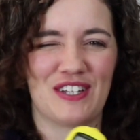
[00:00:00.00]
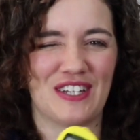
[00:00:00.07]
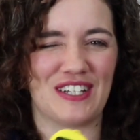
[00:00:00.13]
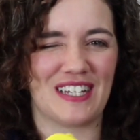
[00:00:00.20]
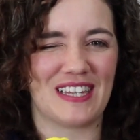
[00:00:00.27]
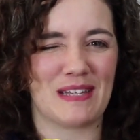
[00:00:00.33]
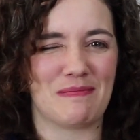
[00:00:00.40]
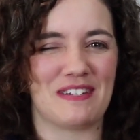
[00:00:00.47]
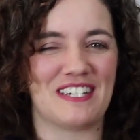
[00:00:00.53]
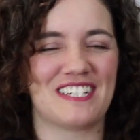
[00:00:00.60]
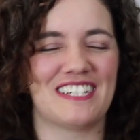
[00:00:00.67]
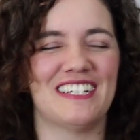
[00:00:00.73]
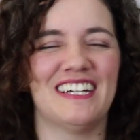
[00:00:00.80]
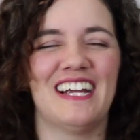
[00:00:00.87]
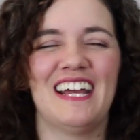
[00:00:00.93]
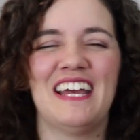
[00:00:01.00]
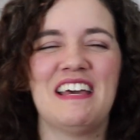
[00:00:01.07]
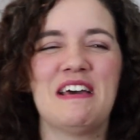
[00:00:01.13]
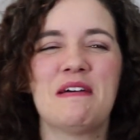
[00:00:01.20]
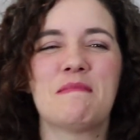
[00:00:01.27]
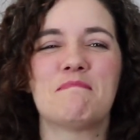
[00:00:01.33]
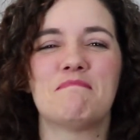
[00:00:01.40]
you look at the picture.
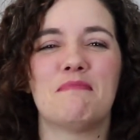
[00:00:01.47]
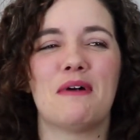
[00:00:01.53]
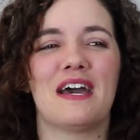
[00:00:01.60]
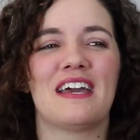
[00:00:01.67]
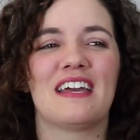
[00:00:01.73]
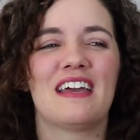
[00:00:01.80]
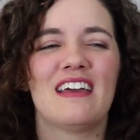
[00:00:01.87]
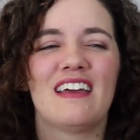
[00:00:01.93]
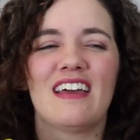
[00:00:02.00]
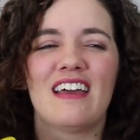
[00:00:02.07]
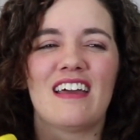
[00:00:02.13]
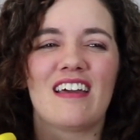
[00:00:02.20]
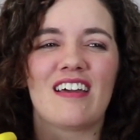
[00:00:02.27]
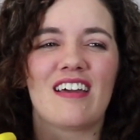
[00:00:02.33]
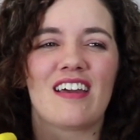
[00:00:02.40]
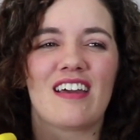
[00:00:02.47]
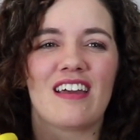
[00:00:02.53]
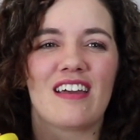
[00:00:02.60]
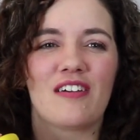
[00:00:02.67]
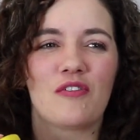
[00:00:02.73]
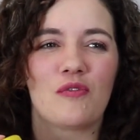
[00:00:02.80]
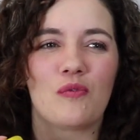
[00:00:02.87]
But
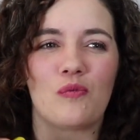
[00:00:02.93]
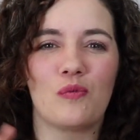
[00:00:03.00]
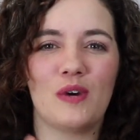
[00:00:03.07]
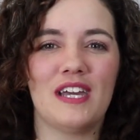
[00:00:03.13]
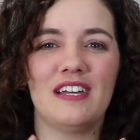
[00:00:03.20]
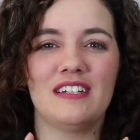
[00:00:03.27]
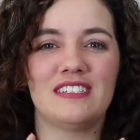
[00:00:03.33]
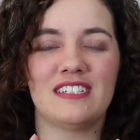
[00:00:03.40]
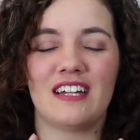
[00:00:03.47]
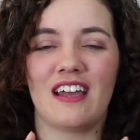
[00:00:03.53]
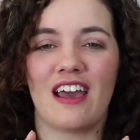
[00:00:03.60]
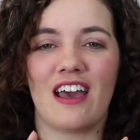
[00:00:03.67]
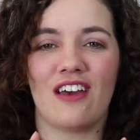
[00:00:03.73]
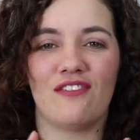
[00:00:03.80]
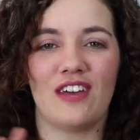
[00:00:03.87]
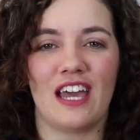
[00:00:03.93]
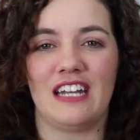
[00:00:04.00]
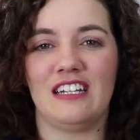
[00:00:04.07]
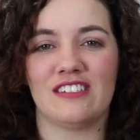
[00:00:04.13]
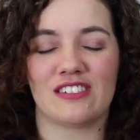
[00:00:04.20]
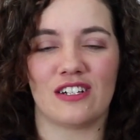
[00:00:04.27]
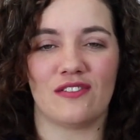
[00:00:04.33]
we didn't have
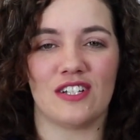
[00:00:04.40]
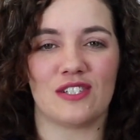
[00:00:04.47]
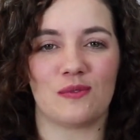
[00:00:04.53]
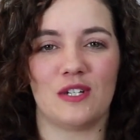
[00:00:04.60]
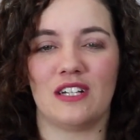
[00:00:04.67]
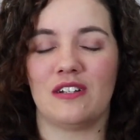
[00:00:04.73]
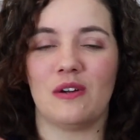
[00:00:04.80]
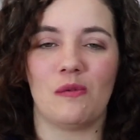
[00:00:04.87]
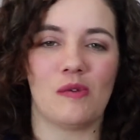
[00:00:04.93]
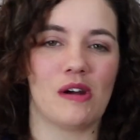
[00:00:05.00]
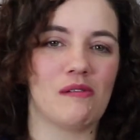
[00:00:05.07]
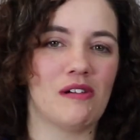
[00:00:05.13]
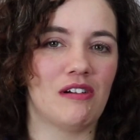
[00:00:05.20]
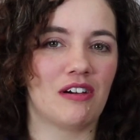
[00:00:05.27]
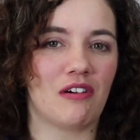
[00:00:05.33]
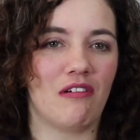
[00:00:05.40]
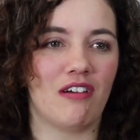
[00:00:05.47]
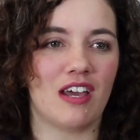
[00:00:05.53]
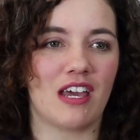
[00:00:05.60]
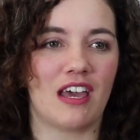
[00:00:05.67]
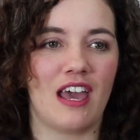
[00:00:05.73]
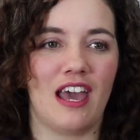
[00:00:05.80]
any service. We didn't know where we were
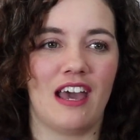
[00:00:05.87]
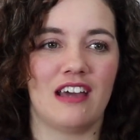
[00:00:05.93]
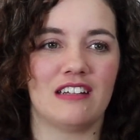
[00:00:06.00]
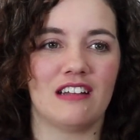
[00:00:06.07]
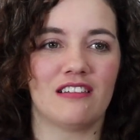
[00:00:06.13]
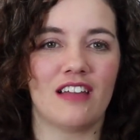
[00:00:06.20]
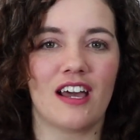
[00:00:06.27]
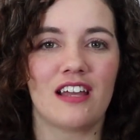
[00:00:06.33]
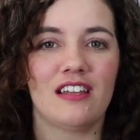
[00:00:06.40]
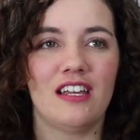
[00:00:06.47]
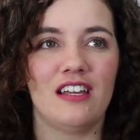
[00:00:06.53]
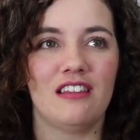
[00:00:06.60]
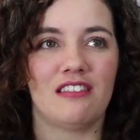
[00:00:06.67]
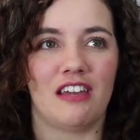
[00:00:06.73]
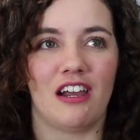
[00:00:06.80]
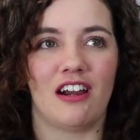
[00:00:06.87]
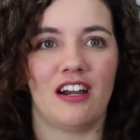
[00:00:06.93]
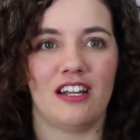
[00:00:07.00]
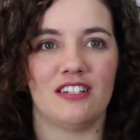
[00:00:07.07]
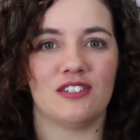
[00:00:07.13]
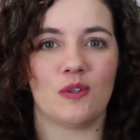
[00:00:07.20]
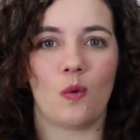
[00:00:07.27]
going. And luckily, there
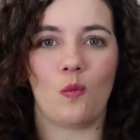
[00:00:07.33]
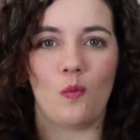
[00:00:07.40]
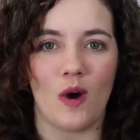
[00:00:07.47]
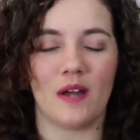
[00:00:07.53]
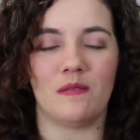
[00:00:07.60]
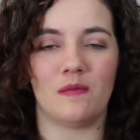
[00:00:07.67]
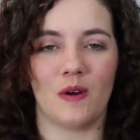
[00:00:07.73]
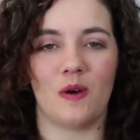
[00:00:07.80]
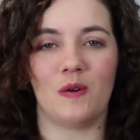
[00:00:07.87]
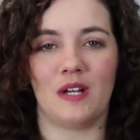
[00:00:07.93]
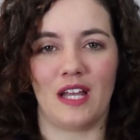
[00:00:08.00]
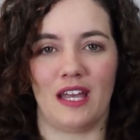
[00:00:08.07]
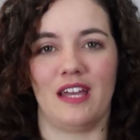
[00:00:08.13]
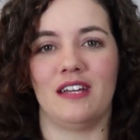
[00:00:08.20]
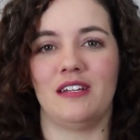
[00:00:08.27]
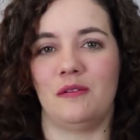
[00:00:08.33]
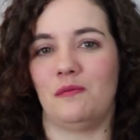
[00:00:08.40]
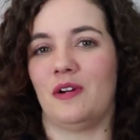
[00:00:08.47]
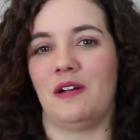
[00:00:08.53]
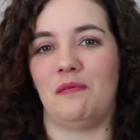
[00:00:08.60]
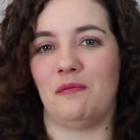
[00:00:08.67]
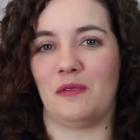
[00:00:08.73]
is one road in
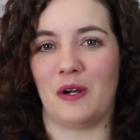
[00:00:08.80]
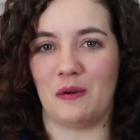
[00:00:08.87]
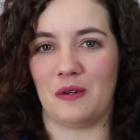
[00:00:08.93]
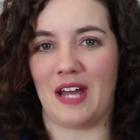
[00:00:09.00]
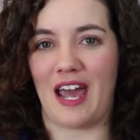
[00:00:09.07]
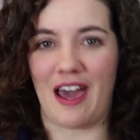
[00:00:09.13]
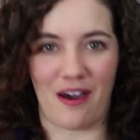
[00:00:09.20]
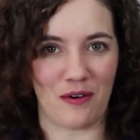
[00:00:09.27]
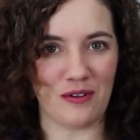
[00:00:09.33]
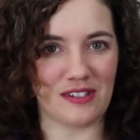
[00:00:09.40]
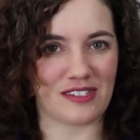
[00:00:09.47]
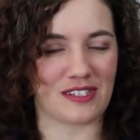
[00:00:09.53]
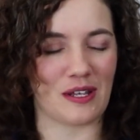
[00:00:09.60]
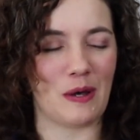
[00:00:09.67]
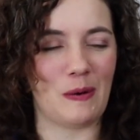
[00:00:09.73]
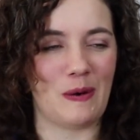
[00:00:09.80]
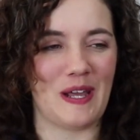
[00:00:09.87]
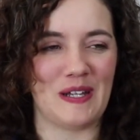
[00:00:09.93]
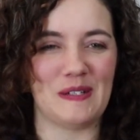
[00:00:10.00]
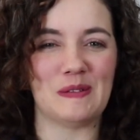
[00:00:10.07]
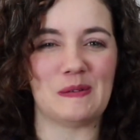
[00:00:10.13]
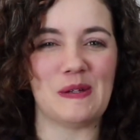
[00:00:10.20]
and one road out. So
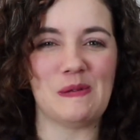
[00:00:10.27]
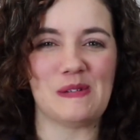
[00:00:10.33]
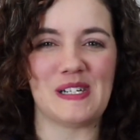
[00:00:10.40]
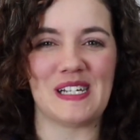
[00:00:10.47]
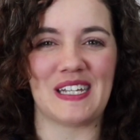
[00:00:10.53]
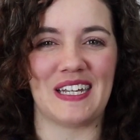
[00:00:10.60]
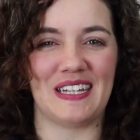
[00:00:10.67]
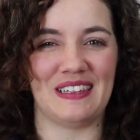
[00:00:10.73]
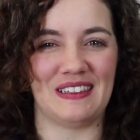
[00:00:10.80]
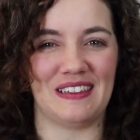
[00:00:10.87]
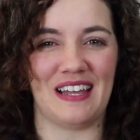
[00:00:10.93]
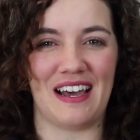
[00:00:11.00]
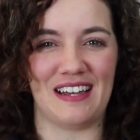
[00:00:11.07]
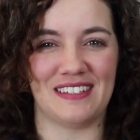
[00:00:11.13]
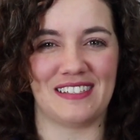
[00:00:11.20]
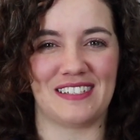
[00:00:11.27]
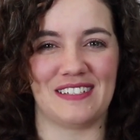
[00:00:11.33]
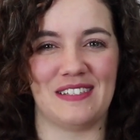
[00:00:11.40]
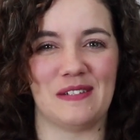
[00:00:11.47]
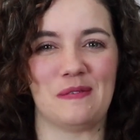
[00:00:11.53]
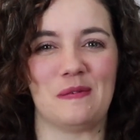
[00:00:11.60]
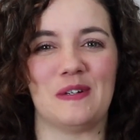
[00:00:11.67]
we knew we wouldn't get lost
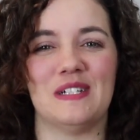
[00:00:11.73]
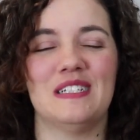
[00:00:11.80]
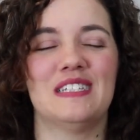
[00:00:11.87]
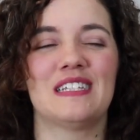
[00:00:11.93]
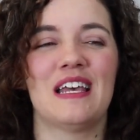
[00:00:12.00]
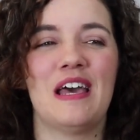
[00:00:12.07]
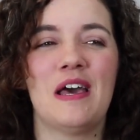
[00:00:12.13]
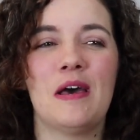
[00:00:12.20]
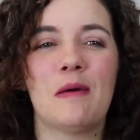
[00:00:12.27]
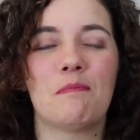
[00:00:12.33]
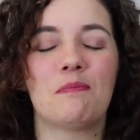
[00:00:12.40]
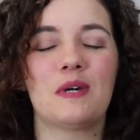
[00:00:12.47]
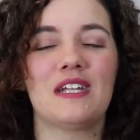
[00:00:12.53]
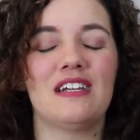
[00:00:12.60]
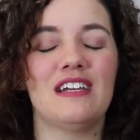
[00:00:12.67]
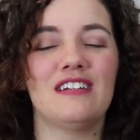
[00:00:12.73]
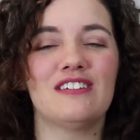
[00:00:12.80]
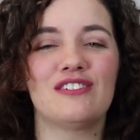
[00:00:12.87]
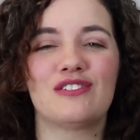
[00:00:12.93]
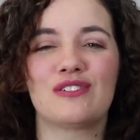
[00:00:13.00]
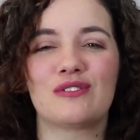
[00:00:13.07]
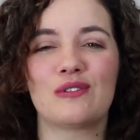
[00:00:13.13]
in the woods. But it
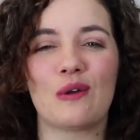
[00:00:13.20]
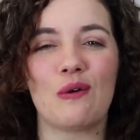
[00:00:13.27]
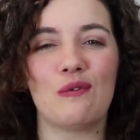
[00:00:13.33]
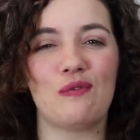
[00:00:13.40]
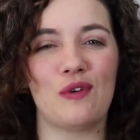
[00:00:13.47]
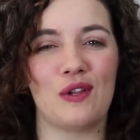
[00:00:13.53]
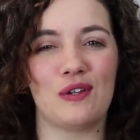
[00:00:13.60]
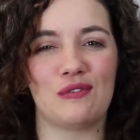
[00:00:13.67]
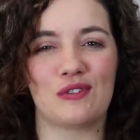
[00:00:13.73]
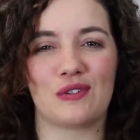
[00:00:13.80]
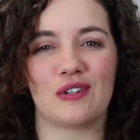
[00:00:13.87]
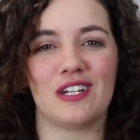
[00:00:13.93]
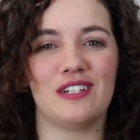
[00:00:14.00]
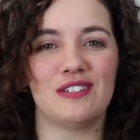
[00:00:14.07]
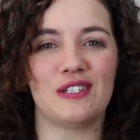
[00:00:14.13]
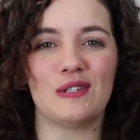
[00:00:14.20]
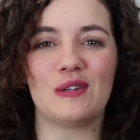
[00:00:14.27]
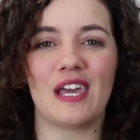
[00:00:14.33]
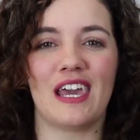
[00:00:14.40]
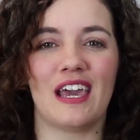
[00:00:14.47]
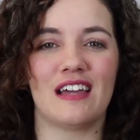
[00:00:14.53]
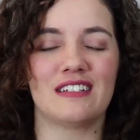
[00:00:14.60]
is so full of trees, you
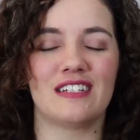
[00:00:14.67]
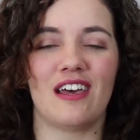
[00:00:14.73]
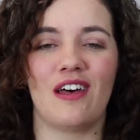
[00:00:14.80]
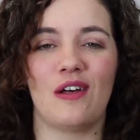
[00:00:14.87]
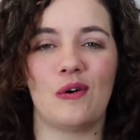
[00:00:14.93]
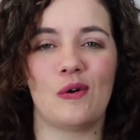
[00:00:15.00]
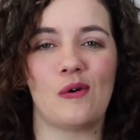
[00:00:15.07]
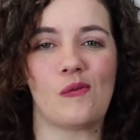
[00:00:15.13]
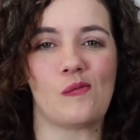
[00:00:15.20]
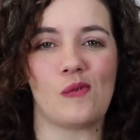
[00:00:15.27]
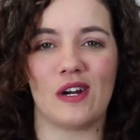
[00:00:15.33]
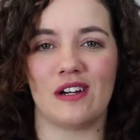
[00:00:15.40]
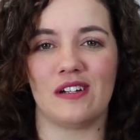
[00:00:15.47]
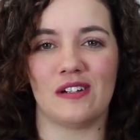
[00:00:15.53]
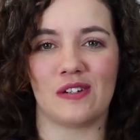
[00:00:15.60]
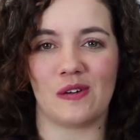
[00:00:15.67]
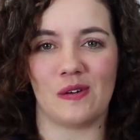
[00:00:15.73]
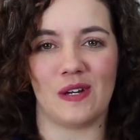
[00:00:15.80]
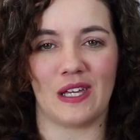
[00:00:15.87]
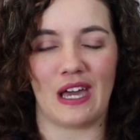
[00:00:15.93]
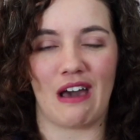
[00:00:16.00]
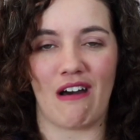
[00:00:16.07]
can't tell where you're
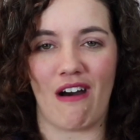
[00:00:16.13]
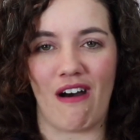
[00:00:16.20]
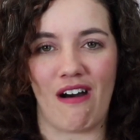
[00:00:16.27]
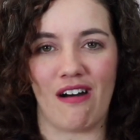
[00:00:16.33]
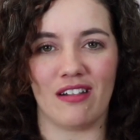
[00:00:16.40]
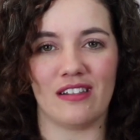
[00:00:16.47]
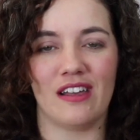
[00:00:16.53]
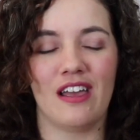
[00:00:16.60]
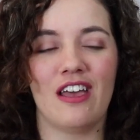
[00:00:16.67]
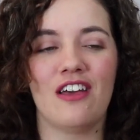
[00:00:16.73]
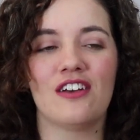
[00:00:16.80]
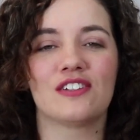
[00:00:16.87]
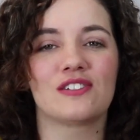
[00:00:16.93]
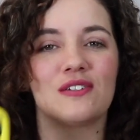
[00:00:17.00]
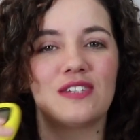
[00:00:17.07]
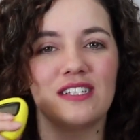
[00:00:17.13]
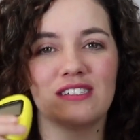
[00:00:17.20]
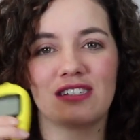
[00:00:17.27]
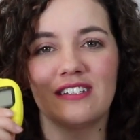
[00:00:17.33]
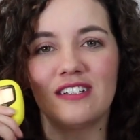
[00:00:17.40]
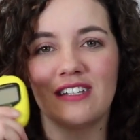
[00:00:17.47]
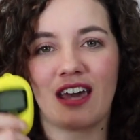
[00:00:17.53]
going at all. So
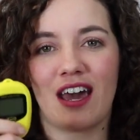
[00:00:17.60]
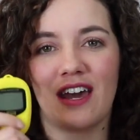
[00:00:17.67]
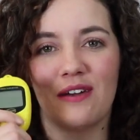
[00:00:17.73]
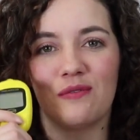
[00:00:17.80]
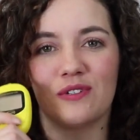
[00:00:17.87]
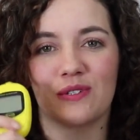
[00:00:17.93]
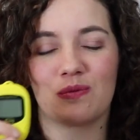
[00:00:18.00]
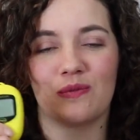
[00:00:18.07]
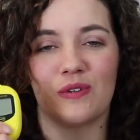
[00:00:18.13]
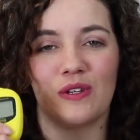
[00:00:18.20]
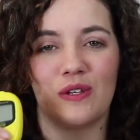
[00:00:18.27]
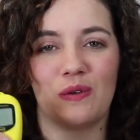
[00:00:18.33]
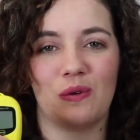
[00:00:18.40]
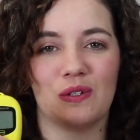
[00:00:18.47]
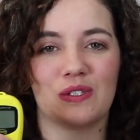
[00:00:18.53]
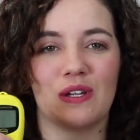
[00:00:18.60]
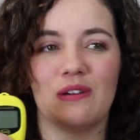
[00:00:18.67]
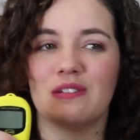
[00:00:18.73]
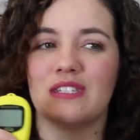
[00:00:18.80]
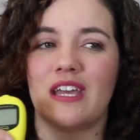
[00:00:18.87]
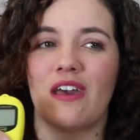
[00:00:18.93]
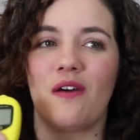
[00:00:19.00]
this little guy was really cool. So
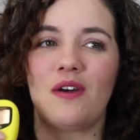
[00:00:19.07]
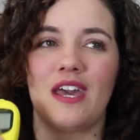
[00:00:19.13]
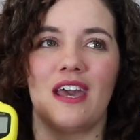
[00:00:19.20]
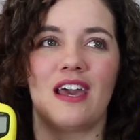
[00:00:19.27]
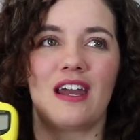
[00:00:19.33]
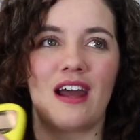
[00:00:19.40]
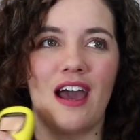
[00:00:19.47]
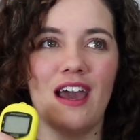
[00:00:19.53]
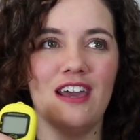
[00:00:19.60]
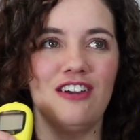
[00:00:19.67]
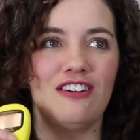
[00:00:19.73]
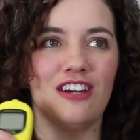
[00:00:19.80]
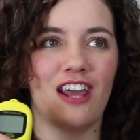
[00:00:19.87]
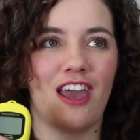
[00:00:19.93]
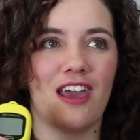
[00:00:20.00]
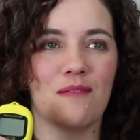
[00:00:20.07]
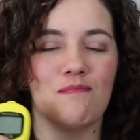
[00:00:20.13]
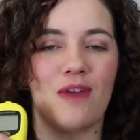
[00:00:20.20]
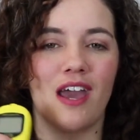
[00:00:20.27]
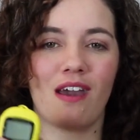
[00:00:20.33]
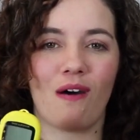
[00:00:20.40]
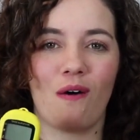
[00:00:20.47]
I was like, okay, can I create
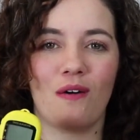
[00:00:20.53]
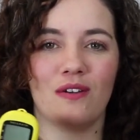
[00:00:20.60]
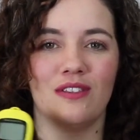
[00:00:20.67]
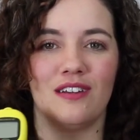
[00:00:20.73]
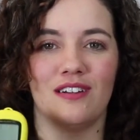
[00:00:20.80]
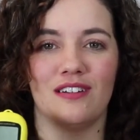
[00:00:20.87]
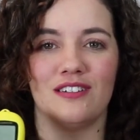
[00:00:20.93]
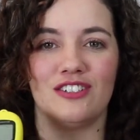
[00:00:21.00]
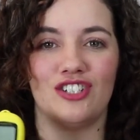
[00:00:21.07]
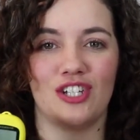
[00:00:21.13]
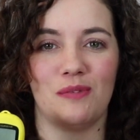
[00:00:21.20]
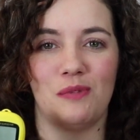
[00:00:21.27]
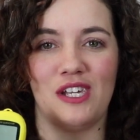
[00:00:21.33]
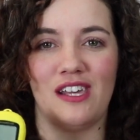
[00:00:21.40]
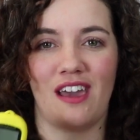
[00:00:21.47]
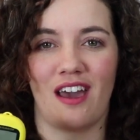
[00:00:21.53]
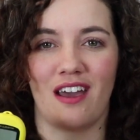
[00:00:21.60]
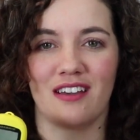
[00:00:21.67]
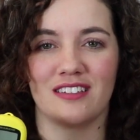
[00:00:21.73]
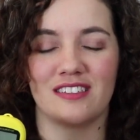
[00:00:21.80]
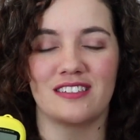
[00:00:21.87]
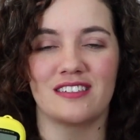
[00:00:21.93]
my own little
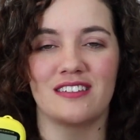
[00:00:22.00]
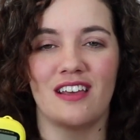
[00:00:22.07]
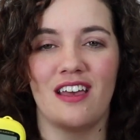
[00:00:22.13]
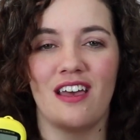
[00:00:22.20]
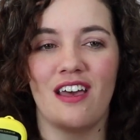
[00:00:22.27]
GPS,